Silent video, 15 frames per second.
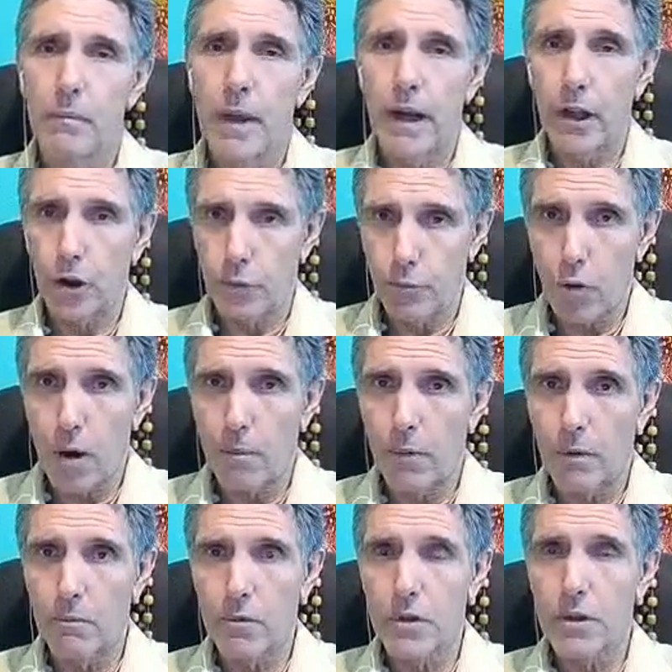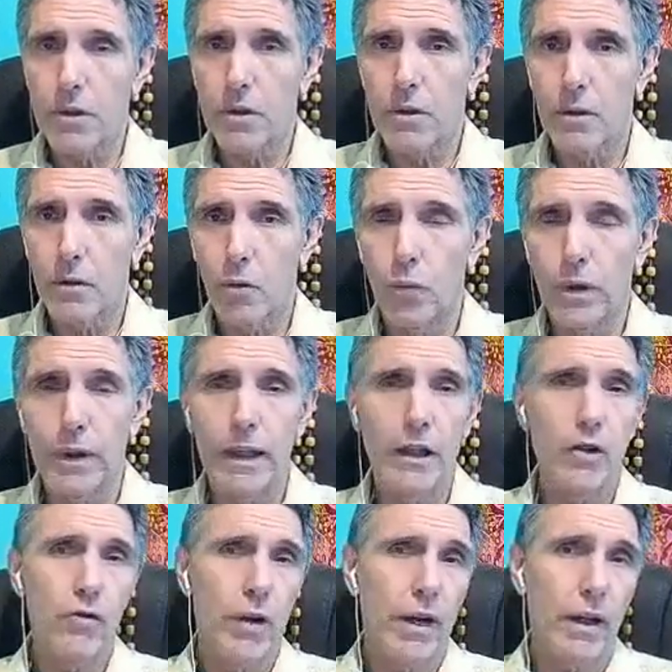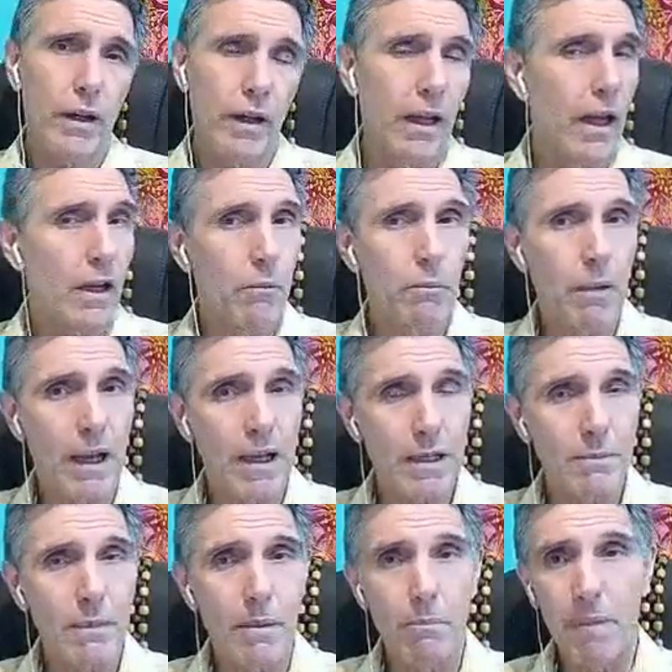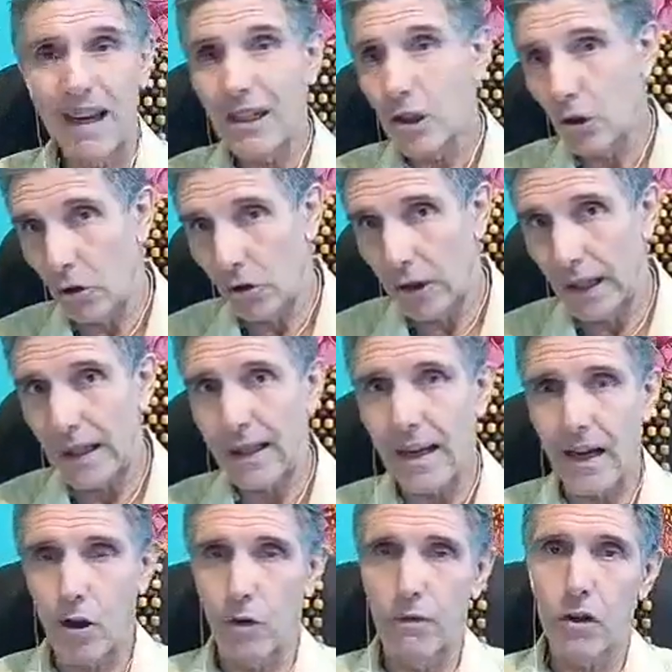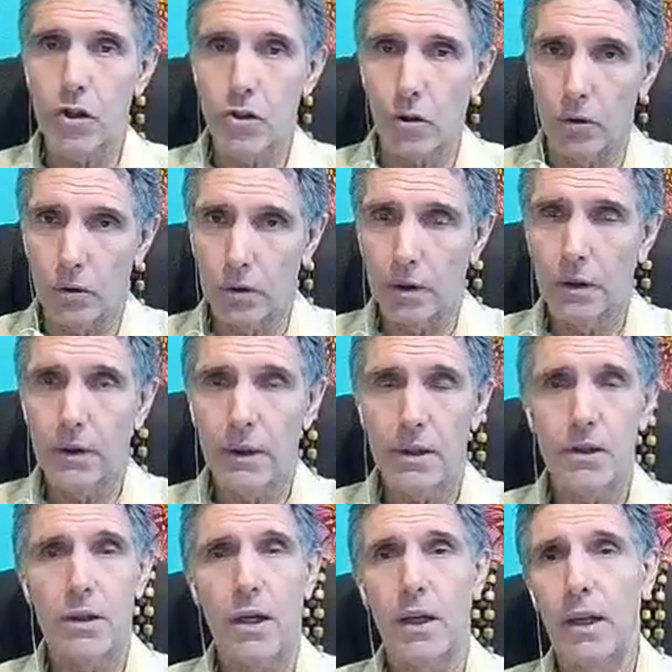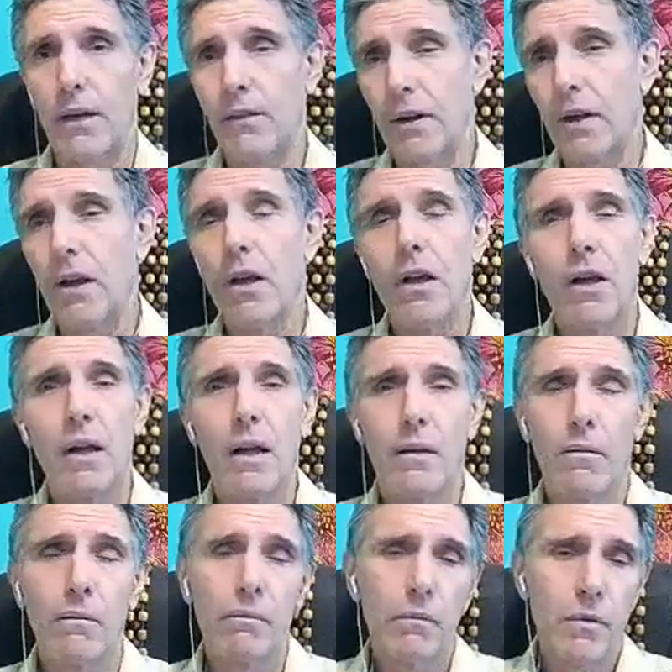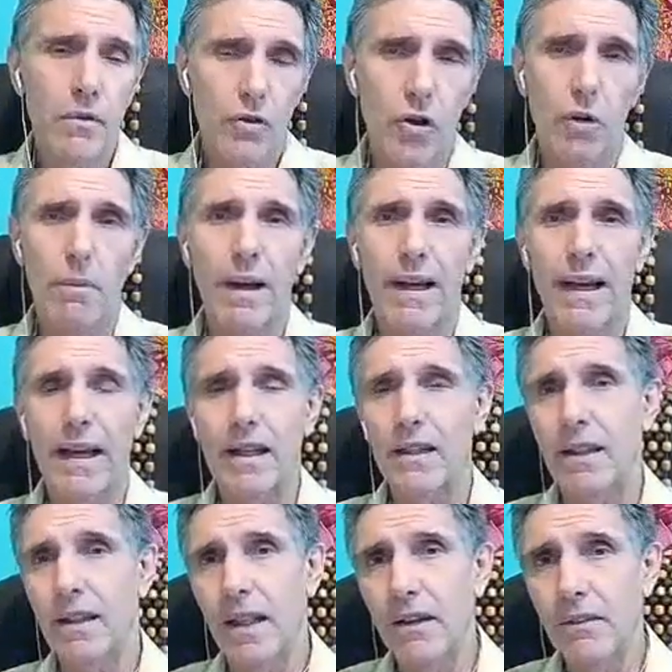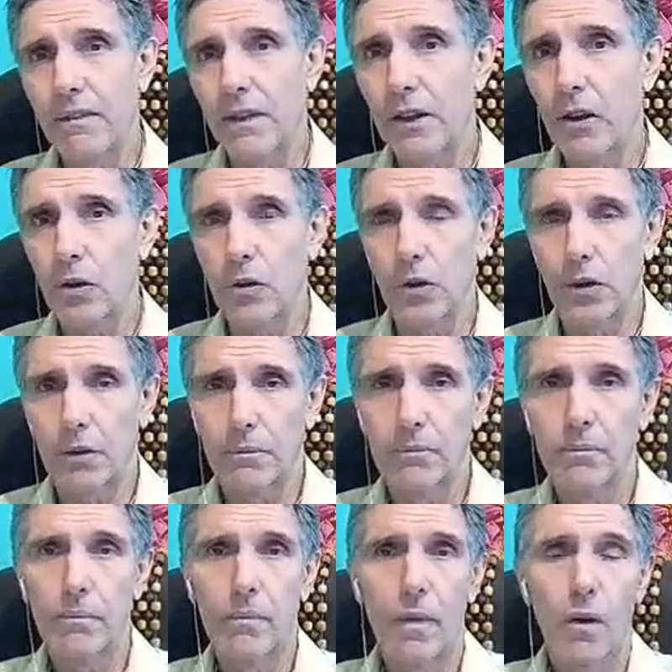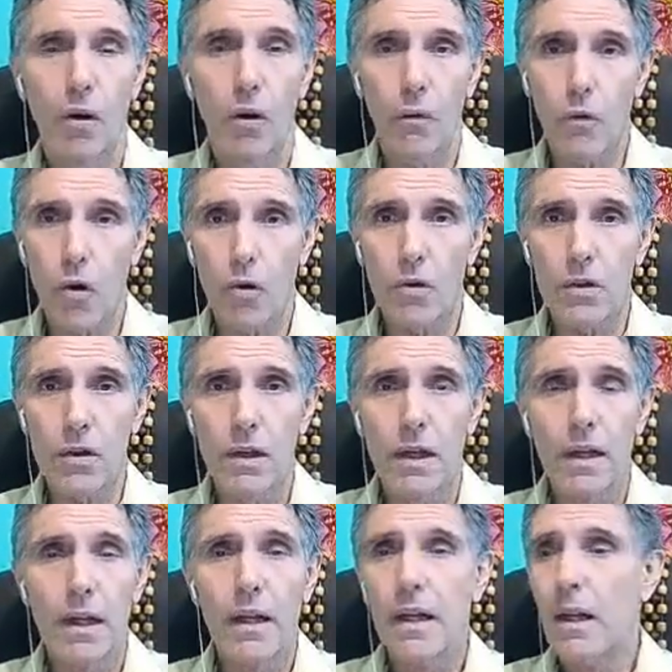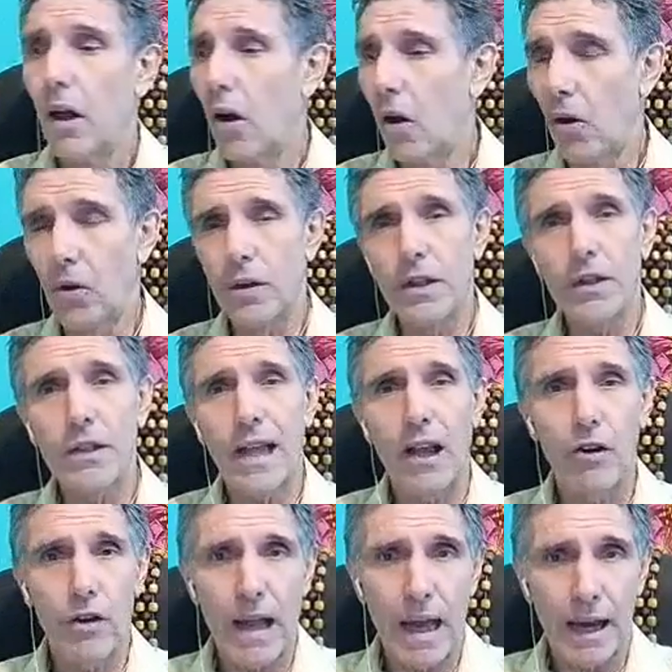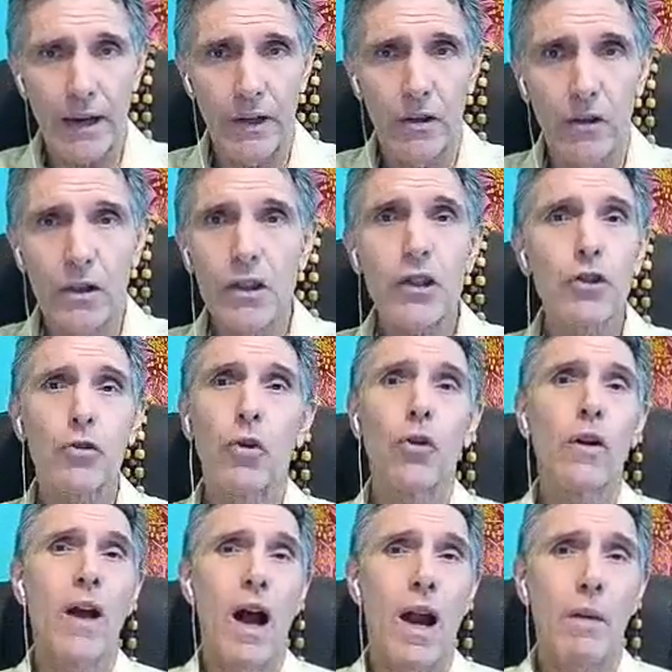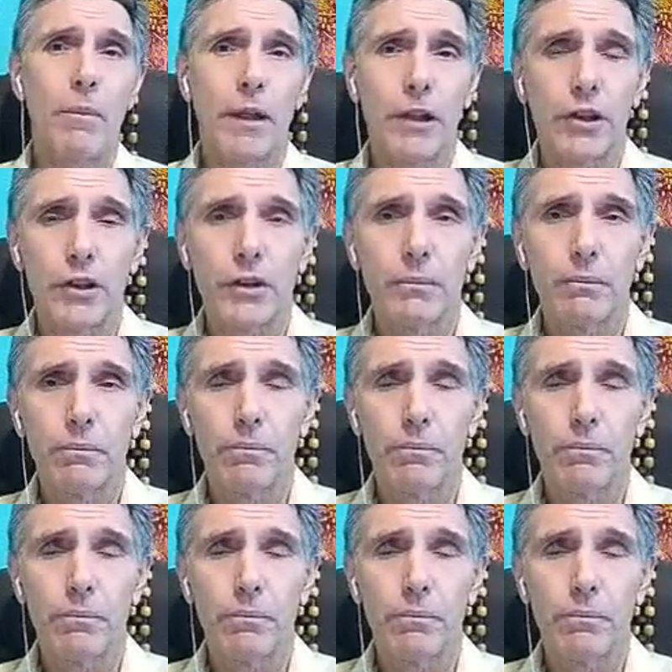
health problems when they drink a lot of plasma based on that kind of a salt. They start having stomach aches and didn't feel good. Of course, all this iodine, this is all garbage.